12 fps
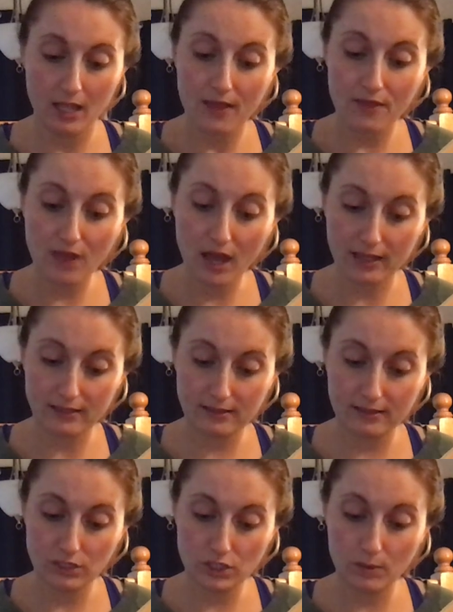
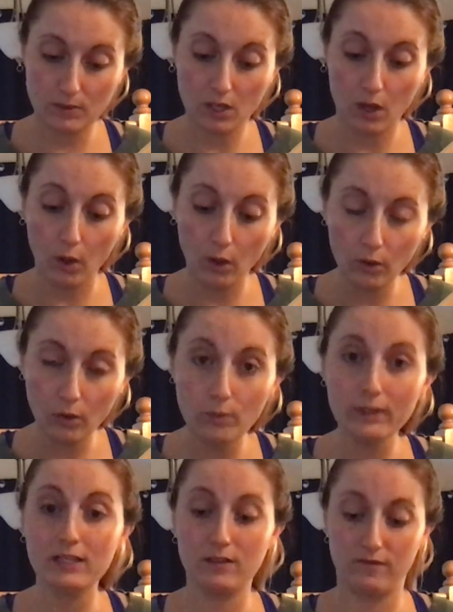Thus, she was
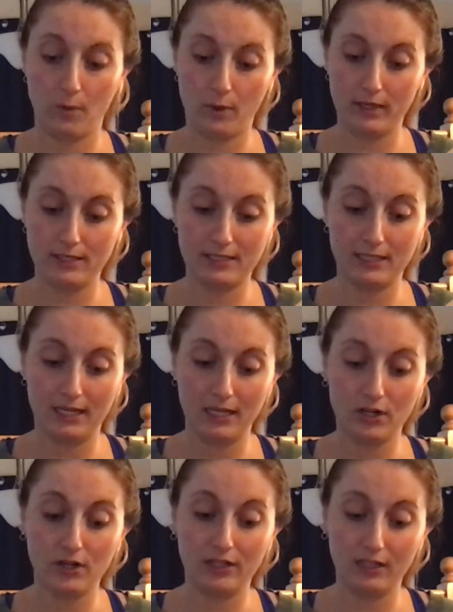always forced to eat
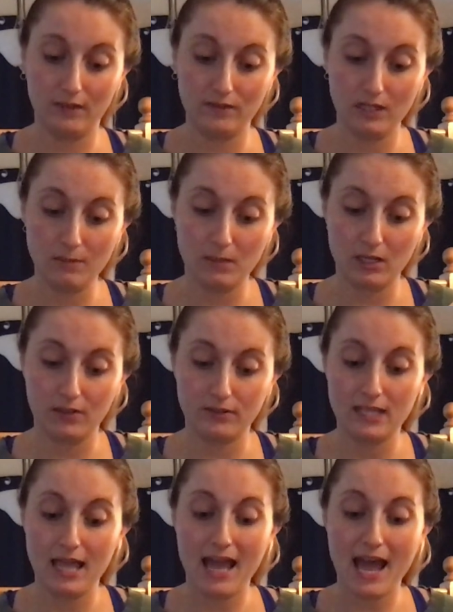her evening meals
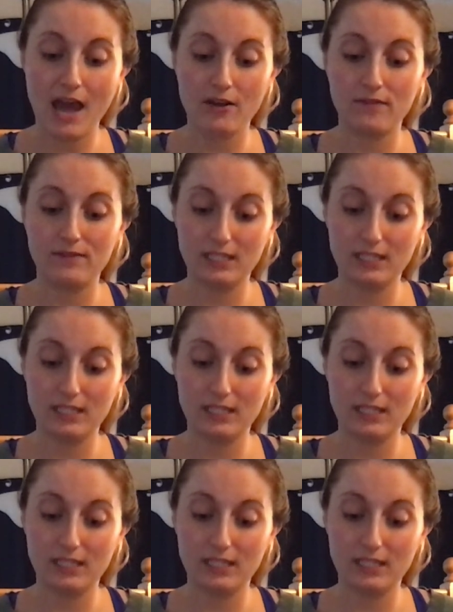out of